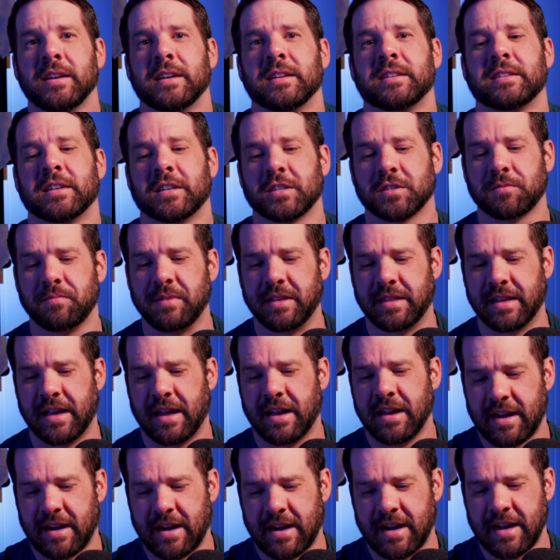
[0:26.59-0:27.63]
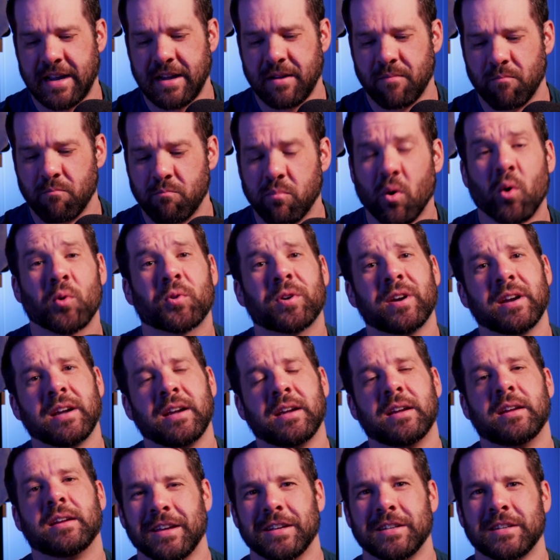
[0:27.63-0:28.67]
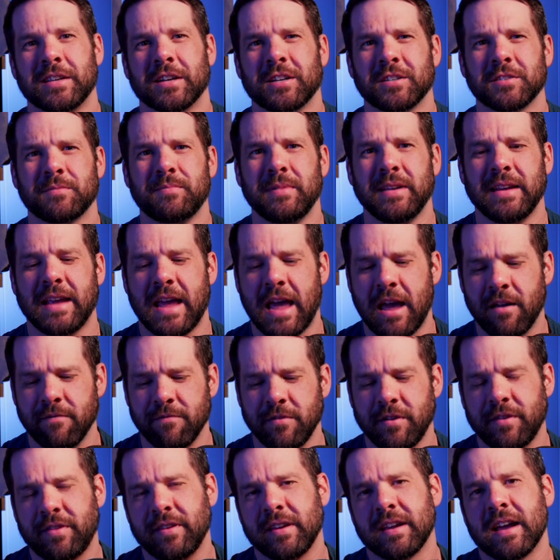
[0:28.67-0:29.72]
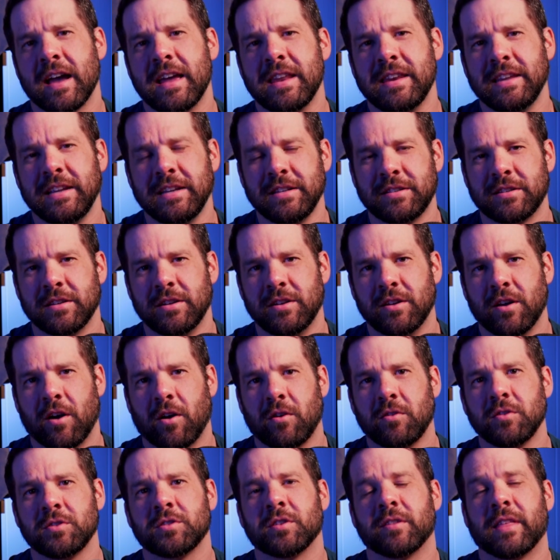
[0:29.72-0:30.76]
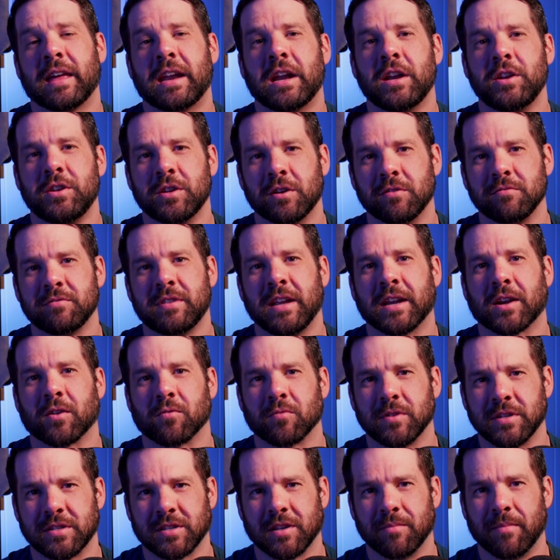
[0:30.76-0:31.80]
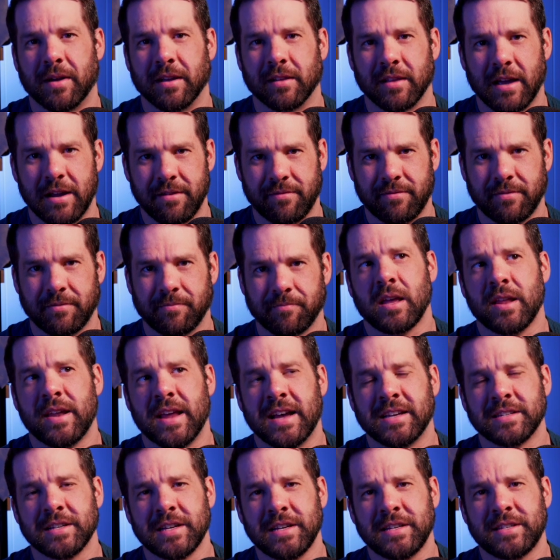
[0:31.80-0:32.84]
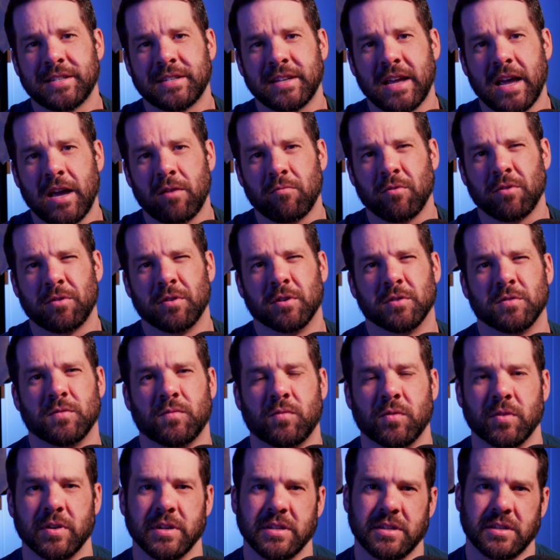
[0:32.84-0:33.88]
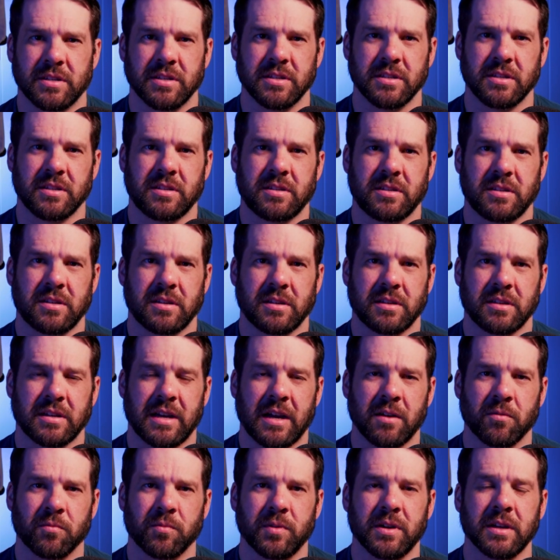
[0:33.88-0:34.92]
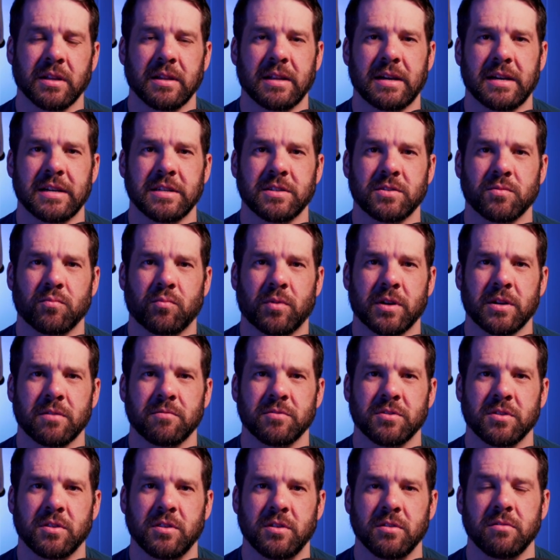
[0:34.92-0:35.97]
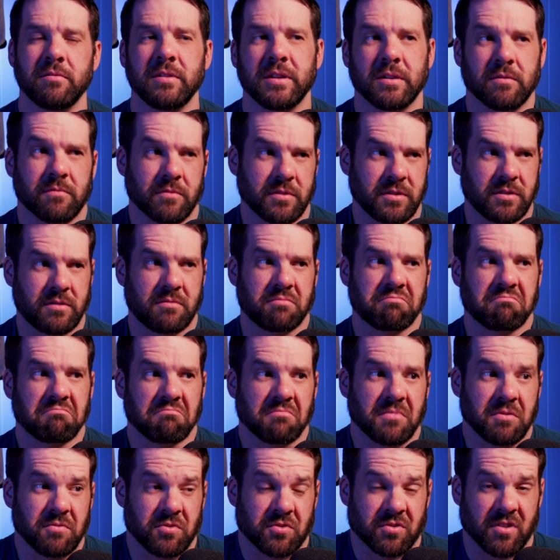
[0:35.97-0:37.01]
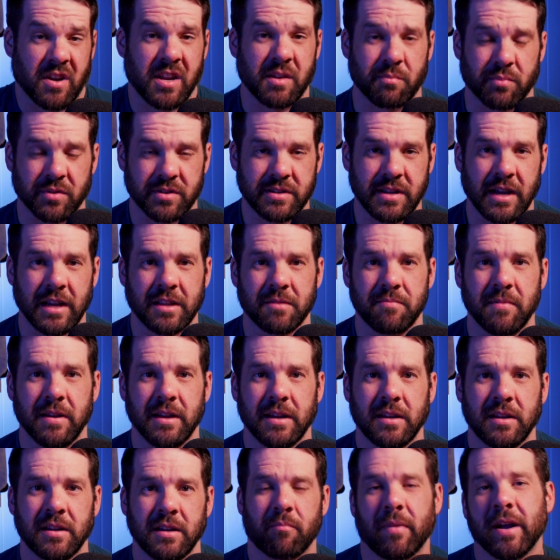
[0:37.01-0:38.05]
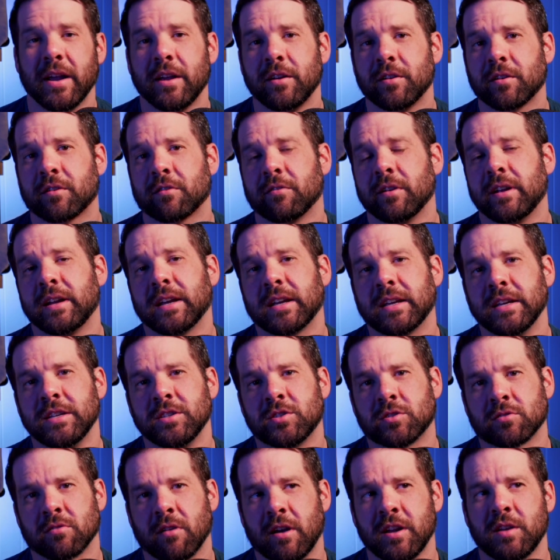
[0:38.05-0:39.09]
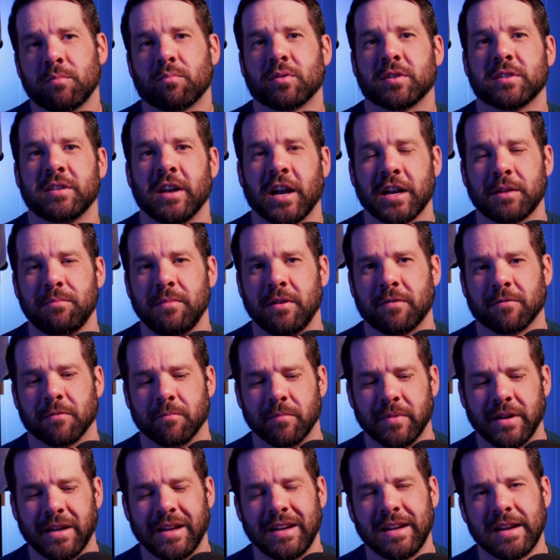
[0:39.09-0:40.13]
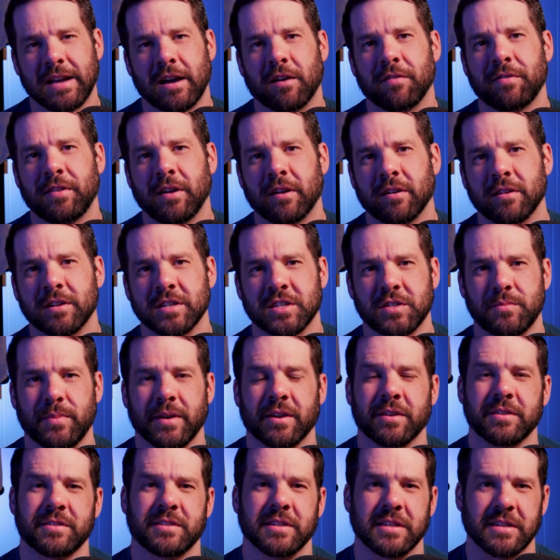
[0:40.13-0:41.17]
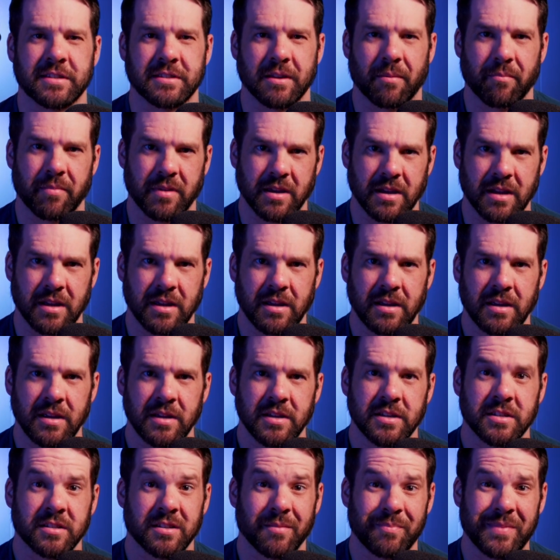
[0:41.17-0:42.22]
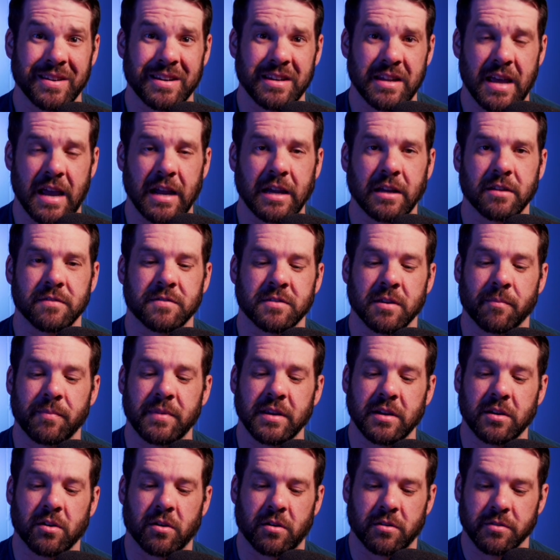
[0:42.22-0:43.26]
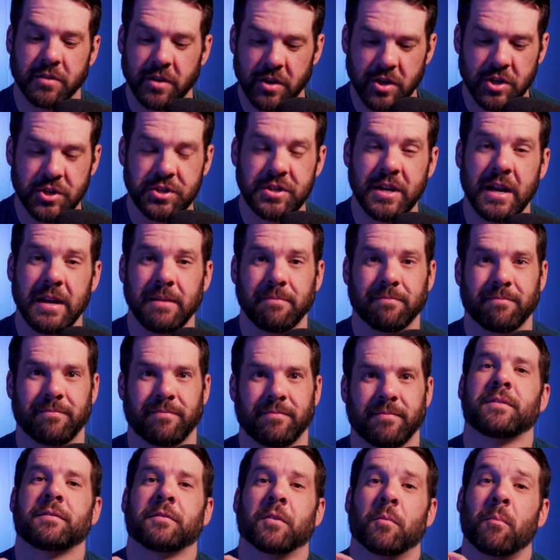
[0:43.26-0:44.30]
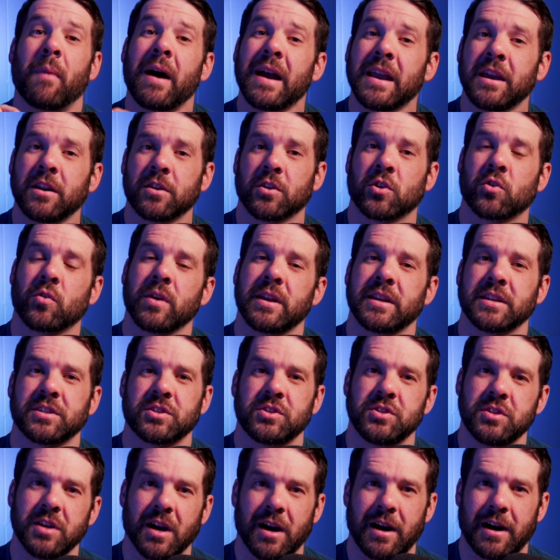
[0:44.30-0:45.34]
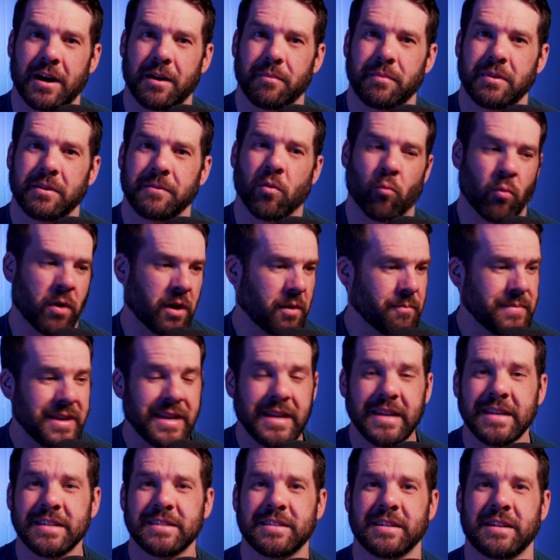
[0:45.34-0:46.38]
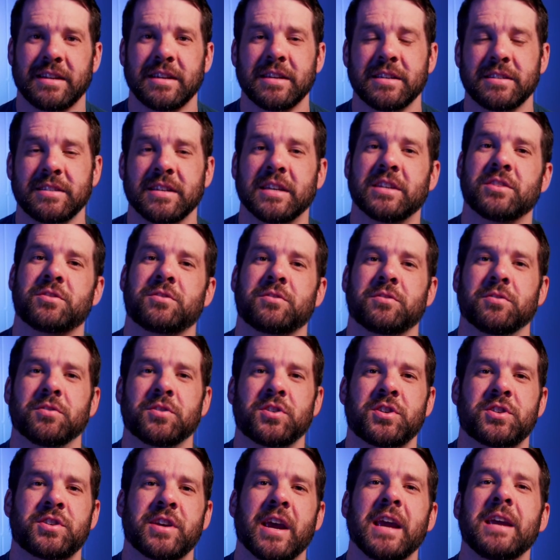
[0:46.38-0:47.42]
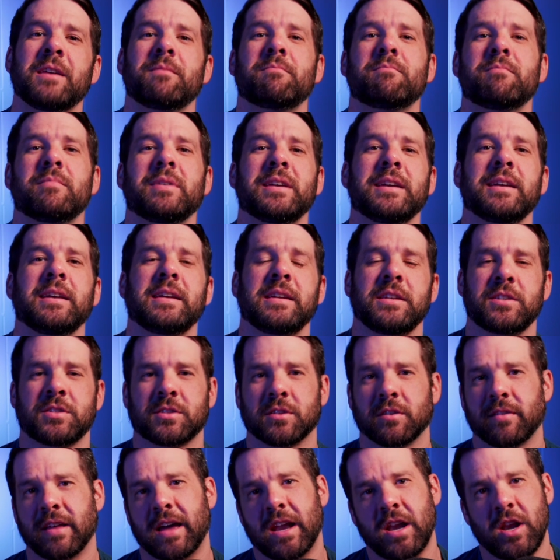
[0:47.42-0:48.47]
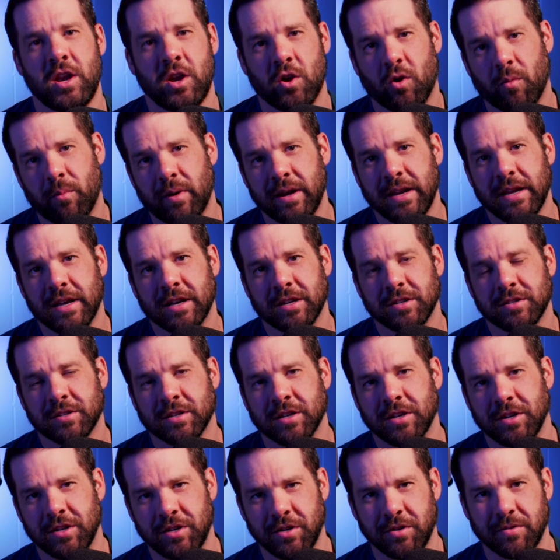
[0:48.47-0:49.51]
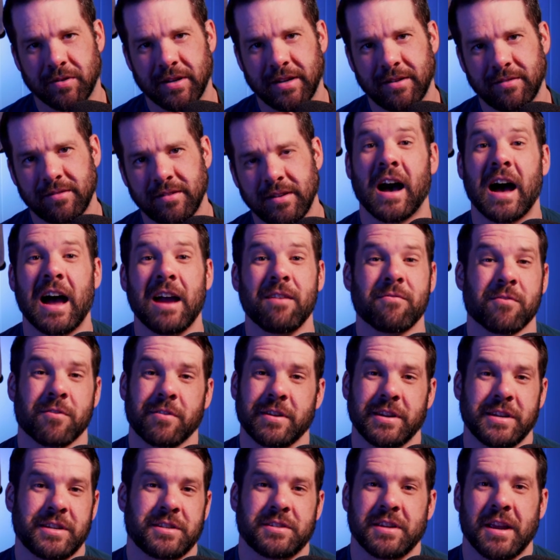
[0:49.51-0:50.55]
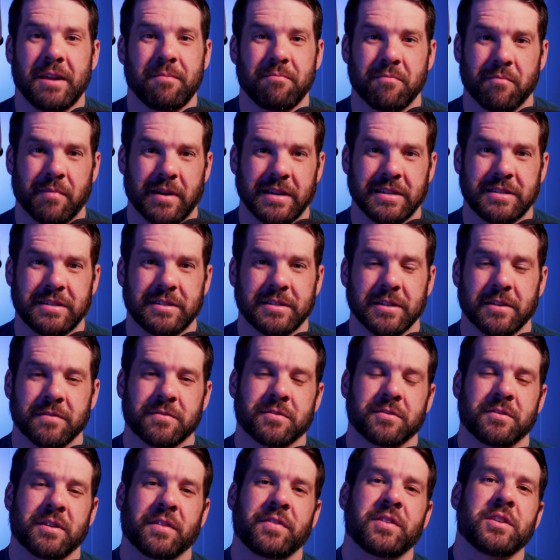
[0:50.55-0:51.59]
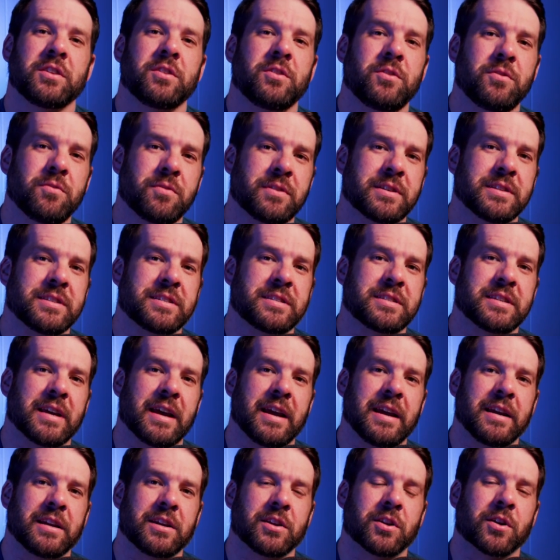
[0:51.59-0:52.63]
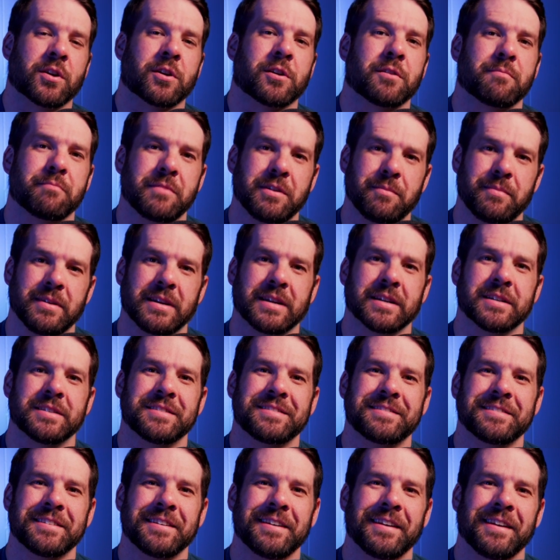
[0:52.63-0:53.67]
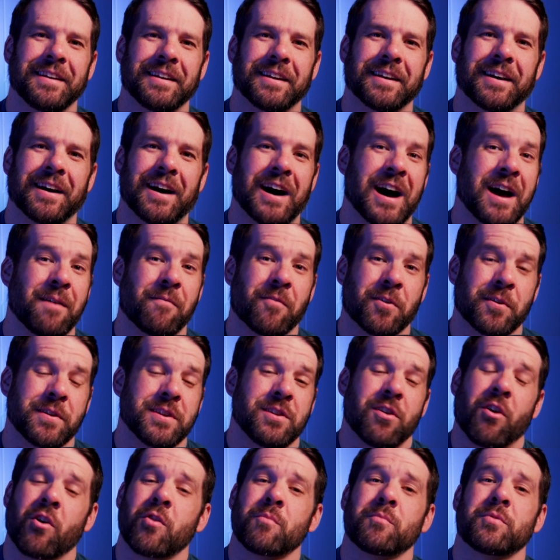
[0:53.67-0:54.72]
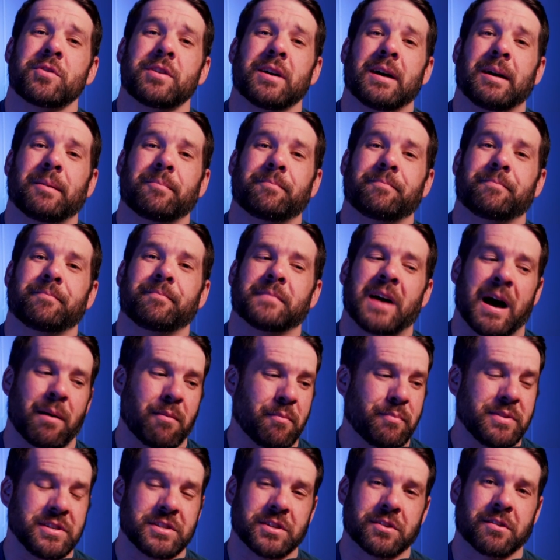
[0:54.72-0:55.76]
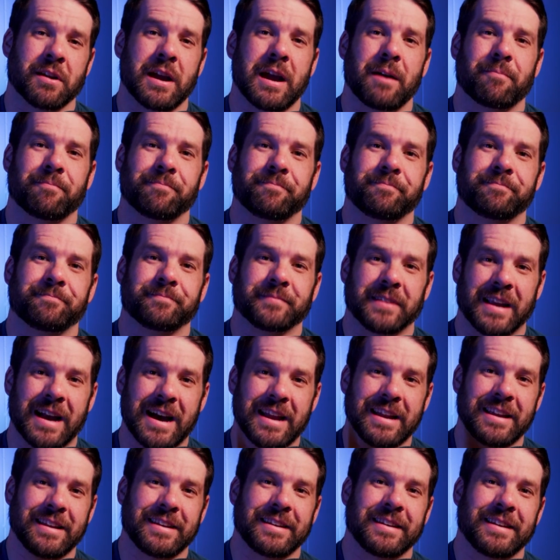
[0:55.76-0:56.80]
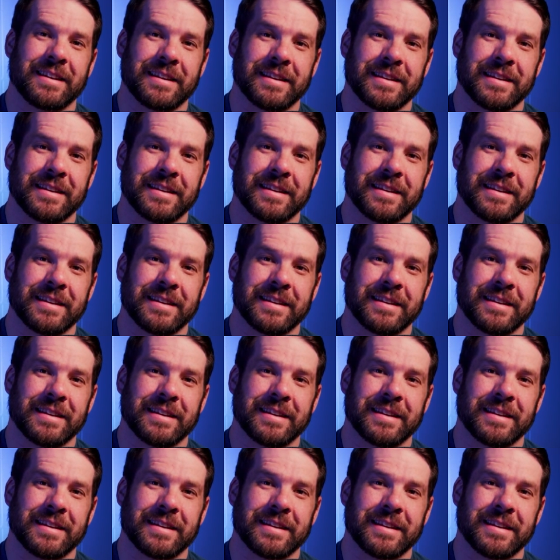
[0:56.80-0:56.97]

It tells me that I am boring. It tells me everything I need to know so that I don't take a risk in my life. And as I sat with those voices, I realized what it was doing was it was trying to protect me. My inner critic is trying to protect me from getting out there and experiencing something negative, something called shame. So my inner critic's job, well-meaning as it is to shame me so that nobody else can do it. I've already shamed myself, so nothing you can say can hurt me because I'm already armored up. I'm a piece of crap. Got it.